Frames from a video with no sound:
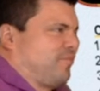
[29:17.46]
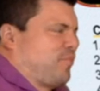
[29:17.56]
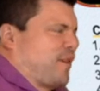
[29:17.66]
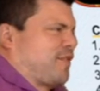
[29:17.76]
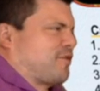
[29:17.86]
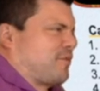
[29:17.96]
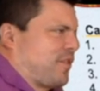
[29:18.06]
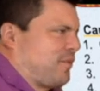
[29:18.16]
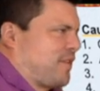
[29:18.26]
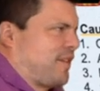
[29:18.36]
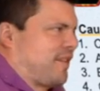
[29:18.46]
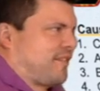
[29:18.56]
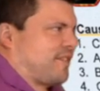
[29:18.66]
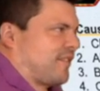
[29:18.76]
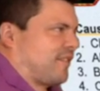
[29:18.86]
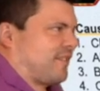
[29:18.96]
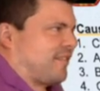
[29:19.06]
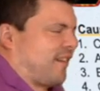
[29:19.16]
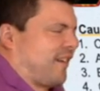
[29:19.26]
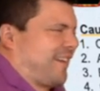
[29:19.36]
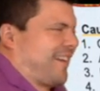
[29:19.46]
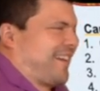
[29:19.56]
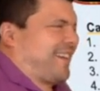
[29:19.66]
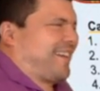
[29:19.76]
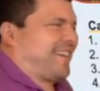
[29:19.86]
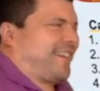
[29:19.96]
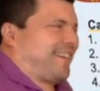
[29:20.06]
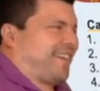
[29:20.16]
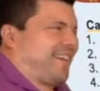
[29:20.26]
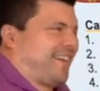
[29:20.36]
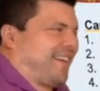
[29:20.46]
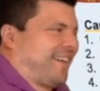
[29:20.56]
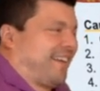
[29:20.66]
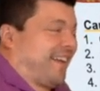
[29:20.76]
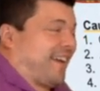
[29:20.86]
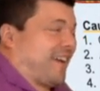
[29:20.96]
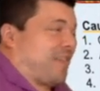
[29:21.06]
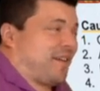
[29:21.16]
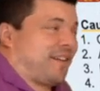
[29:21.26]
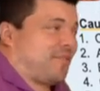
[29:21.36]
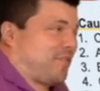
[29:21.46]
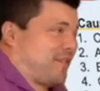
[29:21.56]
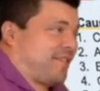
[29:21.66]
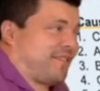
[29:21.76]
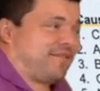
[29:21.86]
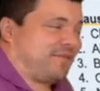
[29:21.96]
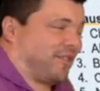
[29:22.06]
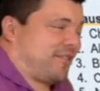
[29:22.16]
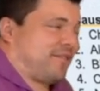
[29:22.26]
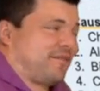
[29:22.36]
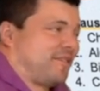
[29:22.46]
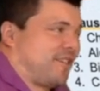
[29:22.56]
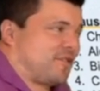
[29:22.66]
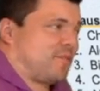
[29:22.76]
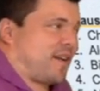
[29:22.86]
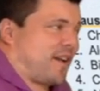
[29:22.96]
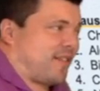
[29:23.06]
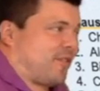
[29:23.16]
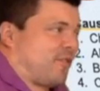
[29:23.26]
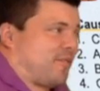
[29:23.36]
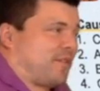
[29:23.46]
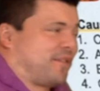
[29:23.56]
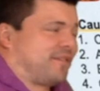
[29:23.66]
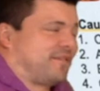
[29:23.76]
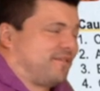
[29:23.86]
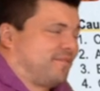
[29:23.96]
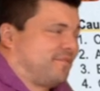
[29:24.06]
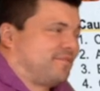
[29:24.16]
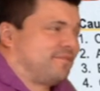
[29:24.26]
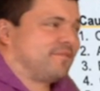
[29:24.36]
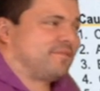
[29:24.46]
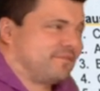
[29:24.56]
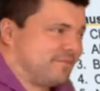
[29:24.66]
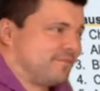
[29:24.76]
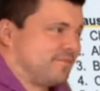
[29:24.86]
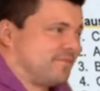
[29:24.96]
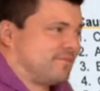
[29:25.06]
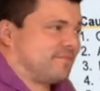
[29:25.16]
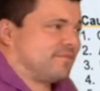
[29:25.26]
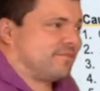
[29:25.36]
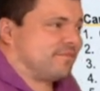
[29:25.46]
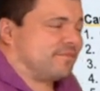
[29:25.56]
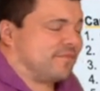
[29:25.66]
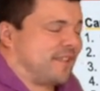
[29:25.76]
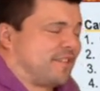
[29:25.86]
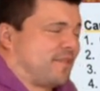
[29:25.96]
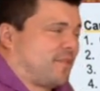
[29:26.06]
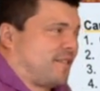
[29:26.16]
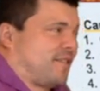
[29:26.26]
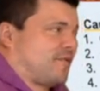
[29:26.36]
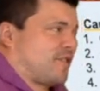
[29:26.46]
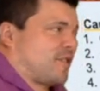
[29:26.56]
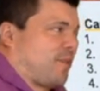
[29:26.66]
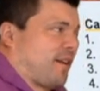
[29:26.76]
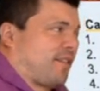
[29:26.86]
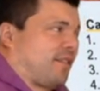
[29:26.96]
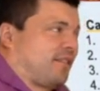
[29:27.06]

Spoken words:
Beach with 3 E's. I might not be, teaching patho, but at least I'm not teaching spelling.